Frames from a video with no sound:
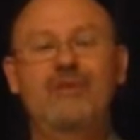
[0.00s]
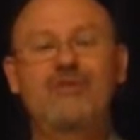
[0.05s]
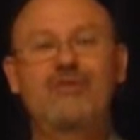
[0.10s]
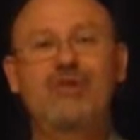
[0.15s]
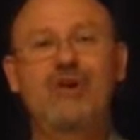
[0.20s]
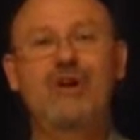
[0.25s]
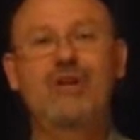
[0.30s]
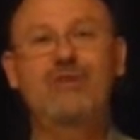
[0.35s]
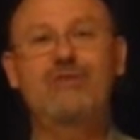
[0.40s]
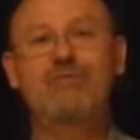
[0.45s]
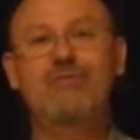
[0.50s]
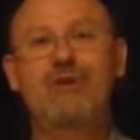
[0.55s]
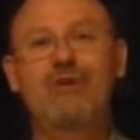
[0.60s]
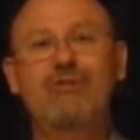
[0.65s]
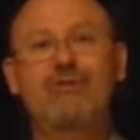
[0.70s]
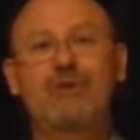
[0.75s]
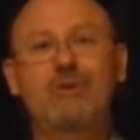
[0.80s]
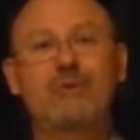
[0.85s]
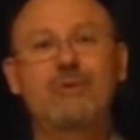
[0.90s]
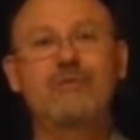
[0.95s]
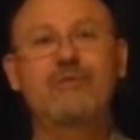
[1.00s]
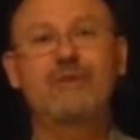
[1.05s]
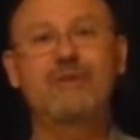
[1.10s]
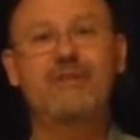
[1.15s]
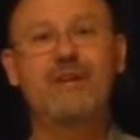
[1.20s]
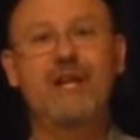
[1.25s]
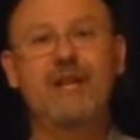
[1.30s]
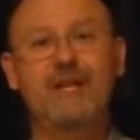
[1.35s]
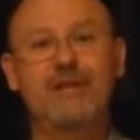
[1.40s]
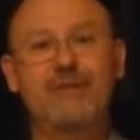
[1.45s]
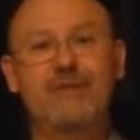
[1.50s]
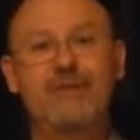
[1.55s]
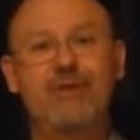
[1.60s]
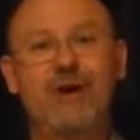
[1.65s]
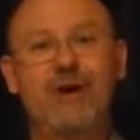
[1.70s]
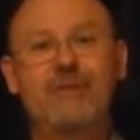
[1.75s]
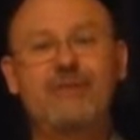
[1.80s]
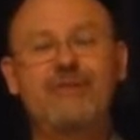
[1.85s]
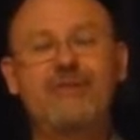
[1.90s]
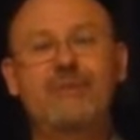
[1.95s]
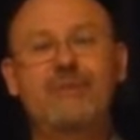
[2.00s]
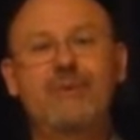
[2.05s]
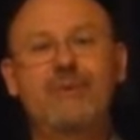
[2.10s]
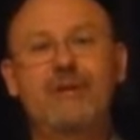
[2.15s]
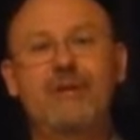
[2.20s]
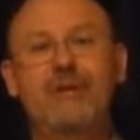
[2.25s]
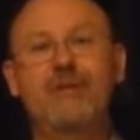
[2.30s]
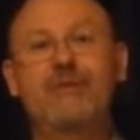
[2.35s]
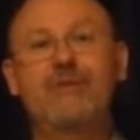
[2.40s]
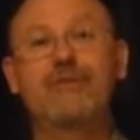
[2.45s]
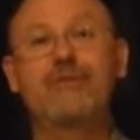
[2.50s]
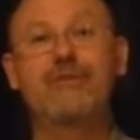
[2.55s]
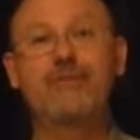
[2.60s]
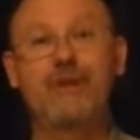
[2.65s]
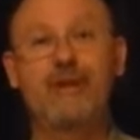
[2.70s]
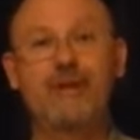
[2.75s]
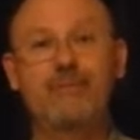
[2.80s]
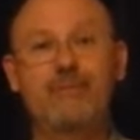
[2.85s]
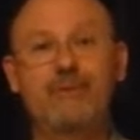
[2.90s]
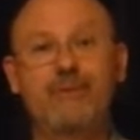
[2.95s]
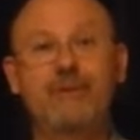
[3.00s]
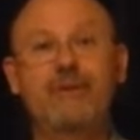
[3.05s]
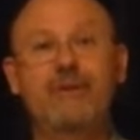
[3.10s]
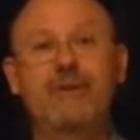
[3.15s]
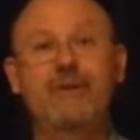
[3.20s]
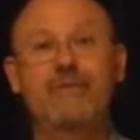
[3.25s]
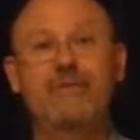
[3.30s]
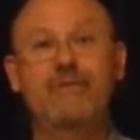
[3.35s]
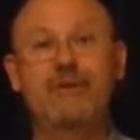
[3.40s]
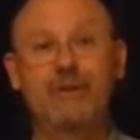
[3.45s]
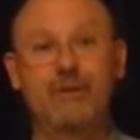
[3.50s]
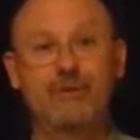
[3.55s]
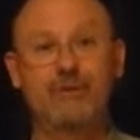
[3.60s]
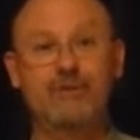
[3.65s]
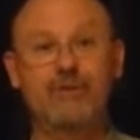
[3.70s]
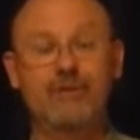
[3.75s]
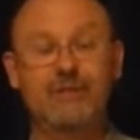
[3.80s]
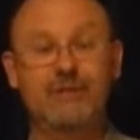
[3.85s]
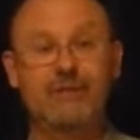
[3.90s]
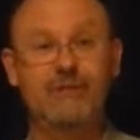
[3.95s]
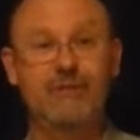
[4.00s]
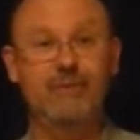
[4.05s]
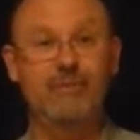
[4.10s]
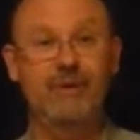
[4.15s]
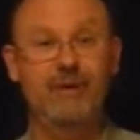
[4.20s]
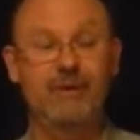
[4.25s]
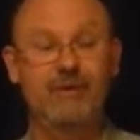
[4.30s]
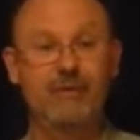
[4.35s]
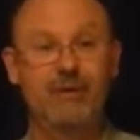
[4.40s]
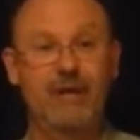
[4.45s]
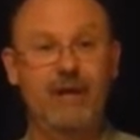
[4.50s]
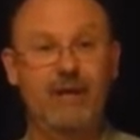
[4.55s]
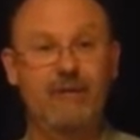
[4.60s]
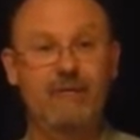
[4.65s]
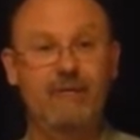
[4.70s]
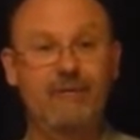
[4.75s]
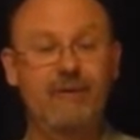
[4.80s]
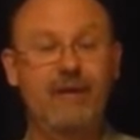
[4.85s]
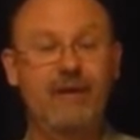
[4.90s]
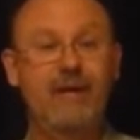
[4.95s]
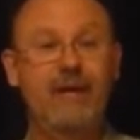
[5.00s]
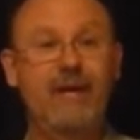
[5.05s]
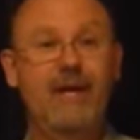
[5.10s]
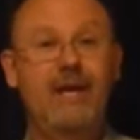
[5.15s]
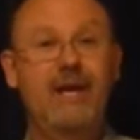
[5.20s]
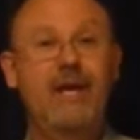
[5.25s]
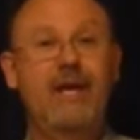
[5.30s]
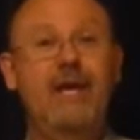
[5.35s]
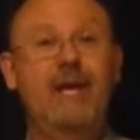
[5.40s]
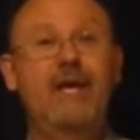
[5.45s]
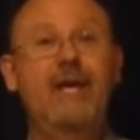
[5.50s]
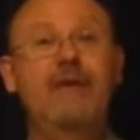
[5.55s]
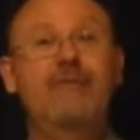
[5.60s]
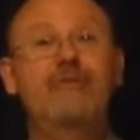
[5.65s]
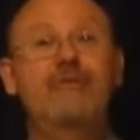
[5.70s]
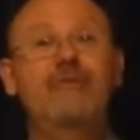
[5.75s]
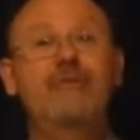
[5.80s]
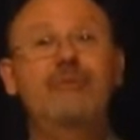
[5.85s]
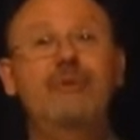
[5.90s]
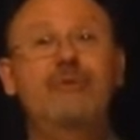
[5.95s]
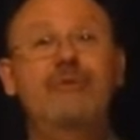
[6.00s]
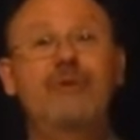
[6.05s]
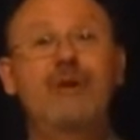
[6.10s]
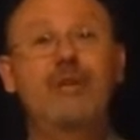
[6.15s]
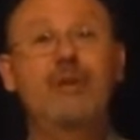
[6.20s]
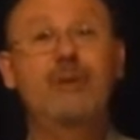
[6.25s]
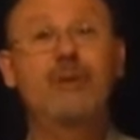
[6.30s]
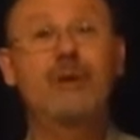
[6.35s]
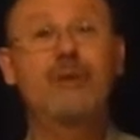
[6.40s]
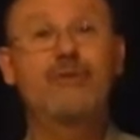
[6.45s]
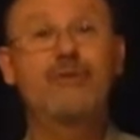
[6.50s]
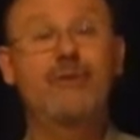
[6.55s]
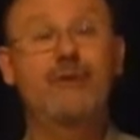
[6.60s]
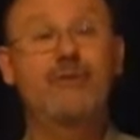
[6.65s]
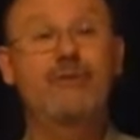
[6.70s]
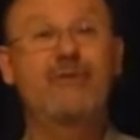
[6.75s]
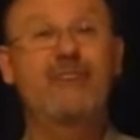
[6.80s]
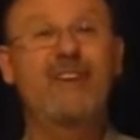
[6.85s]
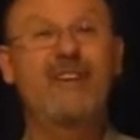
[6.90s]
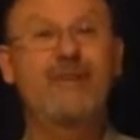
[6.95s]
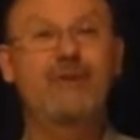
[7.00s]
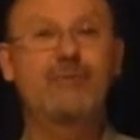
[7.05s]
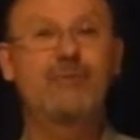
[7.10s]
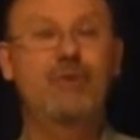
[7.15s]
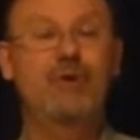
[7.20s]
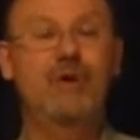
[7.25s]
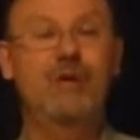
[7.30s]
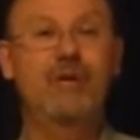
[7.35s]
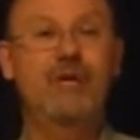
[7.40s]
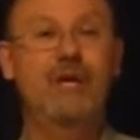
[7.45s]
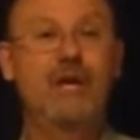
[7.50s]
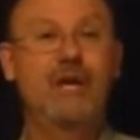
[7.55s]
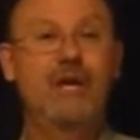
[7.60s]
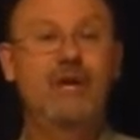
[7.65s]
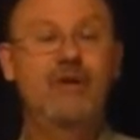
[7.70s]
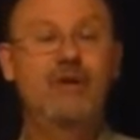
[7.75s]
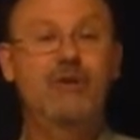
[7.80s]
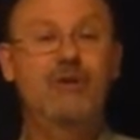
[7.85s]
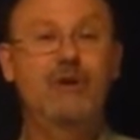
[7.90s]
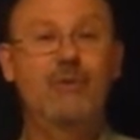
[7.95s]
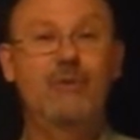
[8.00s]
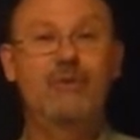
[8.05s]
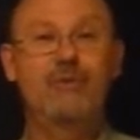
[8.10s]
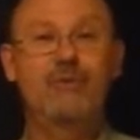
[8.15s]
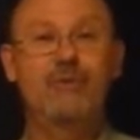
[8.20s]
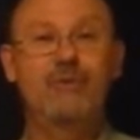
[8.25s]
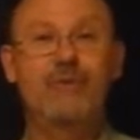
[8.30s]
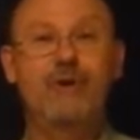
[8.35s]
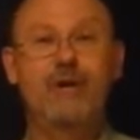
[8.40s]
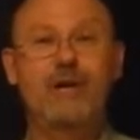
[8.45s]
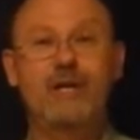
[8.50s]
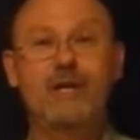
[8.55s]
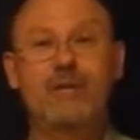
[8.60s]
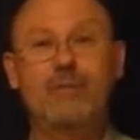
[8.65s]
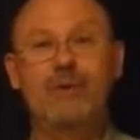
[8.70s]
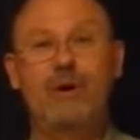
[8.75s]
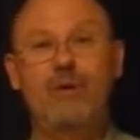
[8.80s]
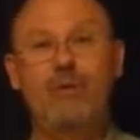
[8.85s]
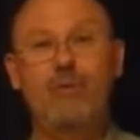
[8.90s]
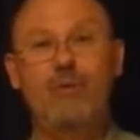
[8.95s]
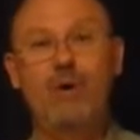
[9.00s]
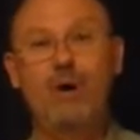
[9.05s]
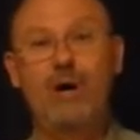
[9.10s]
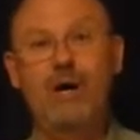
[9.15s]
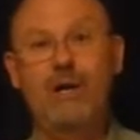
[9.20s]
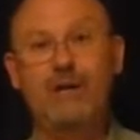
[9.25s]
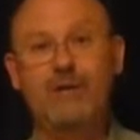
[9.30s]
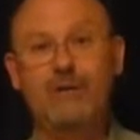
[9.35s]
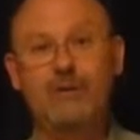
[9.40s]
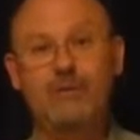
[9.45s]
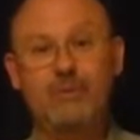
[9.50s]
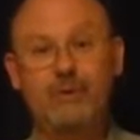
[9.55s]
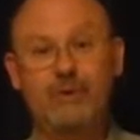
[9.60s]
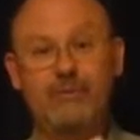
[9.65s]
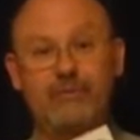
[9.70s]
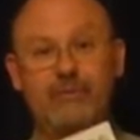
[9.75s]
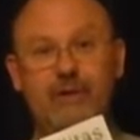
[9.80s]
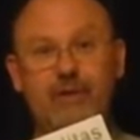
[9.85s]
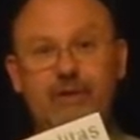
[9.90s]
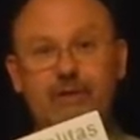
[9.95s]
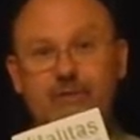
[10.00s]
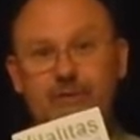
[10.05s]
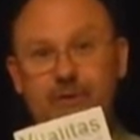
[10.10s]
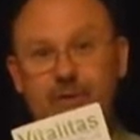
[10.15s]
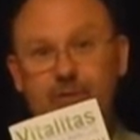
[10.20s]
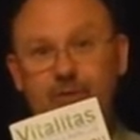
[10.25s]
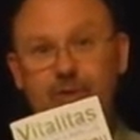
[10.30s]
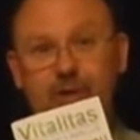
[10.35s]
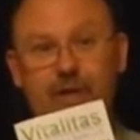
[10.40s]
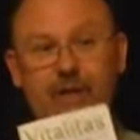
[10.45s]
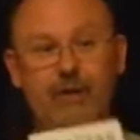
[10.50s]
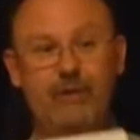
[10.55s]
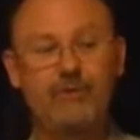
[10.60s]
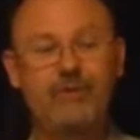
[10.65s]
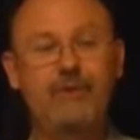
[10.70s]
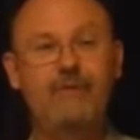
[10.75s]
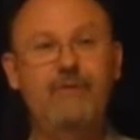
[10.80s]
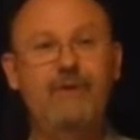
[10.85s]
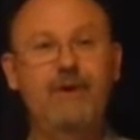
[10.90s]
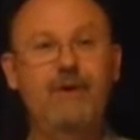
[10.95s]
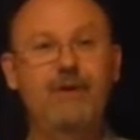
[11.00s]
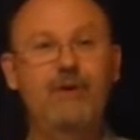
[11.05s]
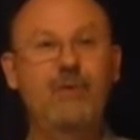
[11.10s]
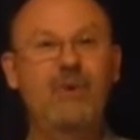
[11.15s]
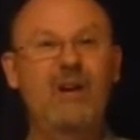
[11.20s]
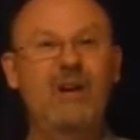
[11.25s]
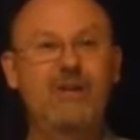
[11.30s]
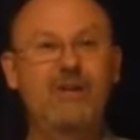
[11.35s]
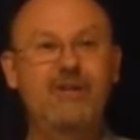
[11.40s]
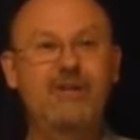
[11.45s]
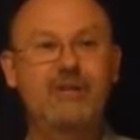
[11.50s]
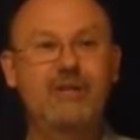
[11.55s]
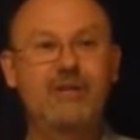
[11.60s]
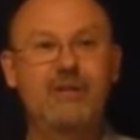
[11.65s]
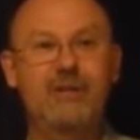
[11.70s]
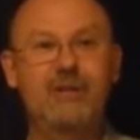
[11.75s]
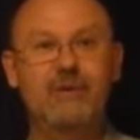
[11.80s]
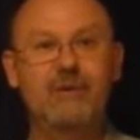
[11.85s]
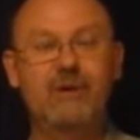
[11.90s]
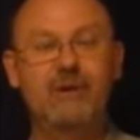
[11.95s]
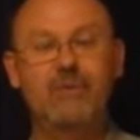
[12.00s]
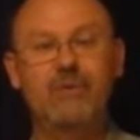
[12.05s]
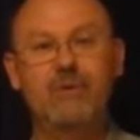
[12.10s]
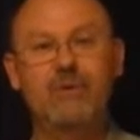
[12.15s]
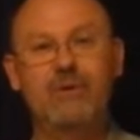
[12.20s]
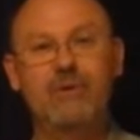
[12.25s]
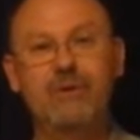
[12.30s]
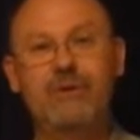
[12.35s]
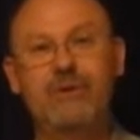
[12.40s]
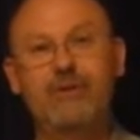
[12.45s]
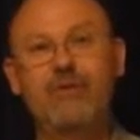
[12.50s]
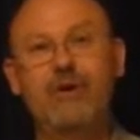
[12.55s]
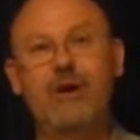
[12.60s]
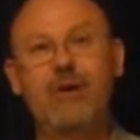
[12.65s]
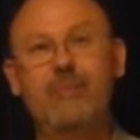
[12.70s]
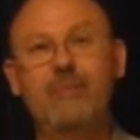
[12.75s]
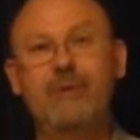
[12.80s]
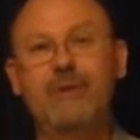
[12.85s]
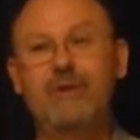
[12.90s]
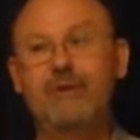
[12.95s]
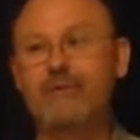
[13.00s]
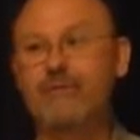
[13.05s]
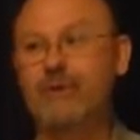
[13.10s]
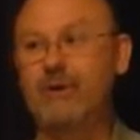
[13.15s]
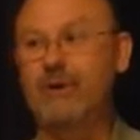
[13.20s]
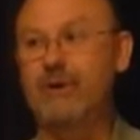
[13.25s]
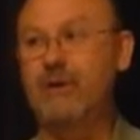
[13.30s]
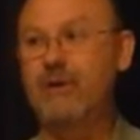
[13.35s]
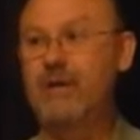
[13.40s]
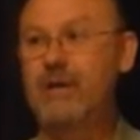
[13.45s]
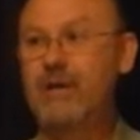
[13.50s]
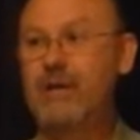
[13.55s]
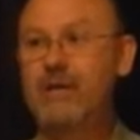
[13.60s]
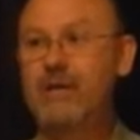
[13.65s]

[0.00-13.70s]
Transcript: John Crohn with Vitalitas with another segment of Solutions for a Better Life. If you've been following us on Facebook, you know we've been talking about water. We've done our total health evaluation and we're on the topic of our